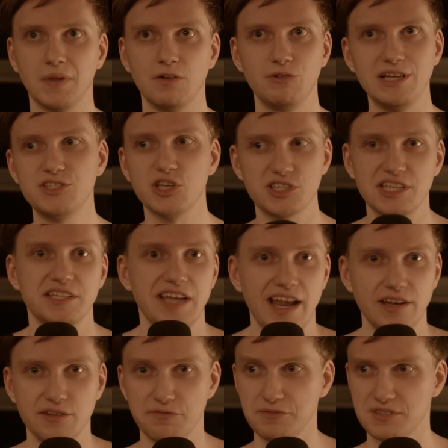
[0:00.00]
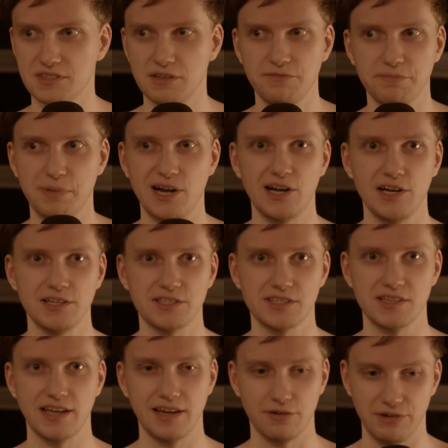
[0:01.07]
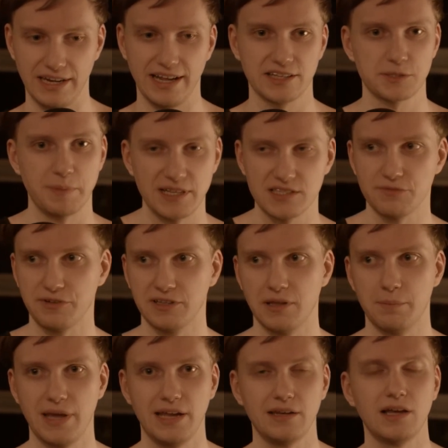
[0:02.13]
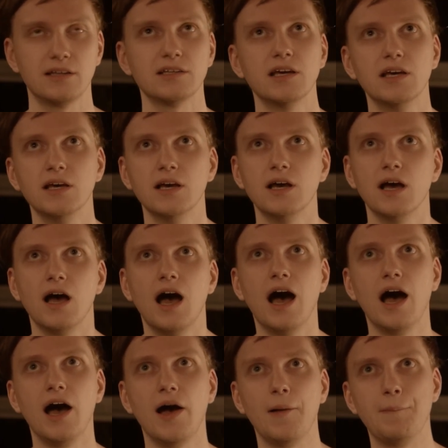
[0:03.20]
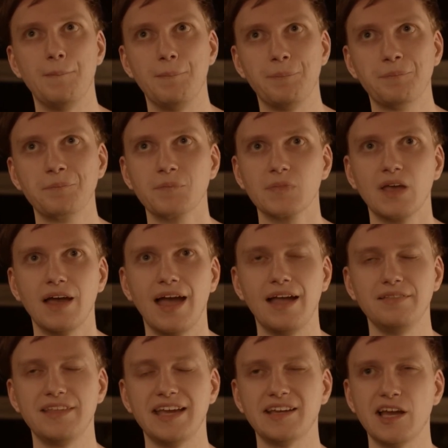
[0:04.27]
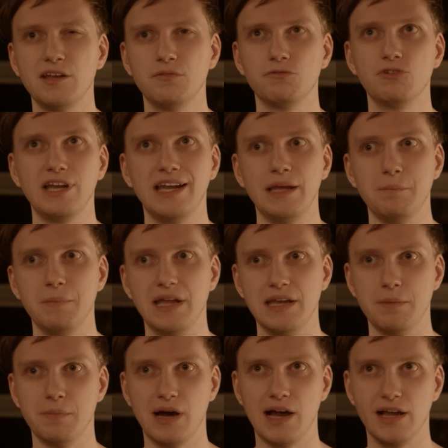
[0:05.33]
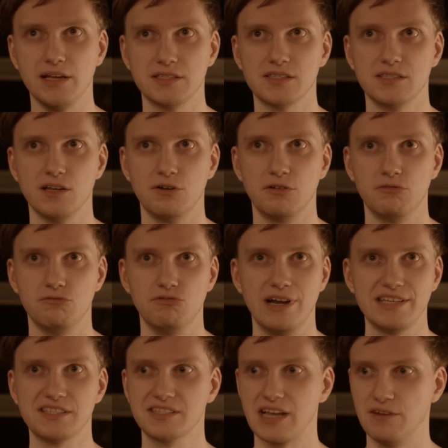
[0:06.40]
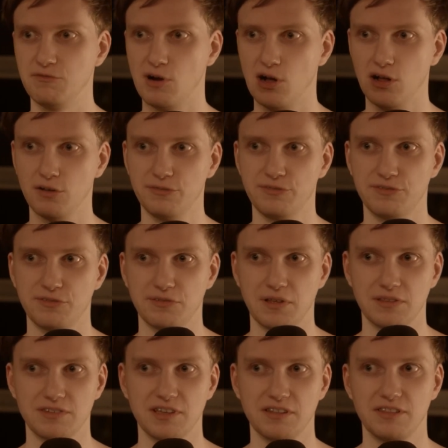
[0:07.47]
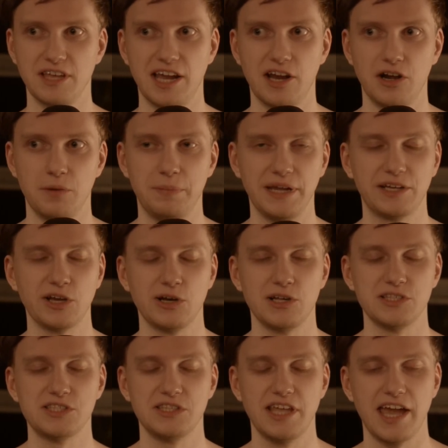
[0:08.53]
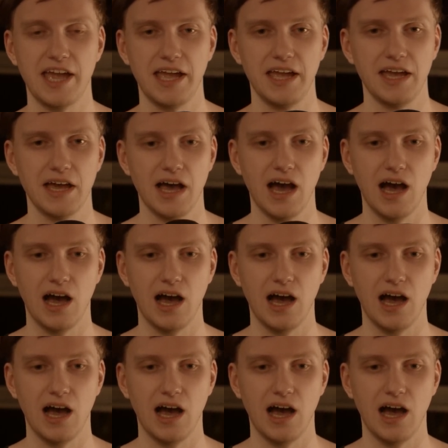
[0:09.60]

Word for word: resource-intensive parts that are really expensive on the mainnet, and they can really minimize the risk involved there because they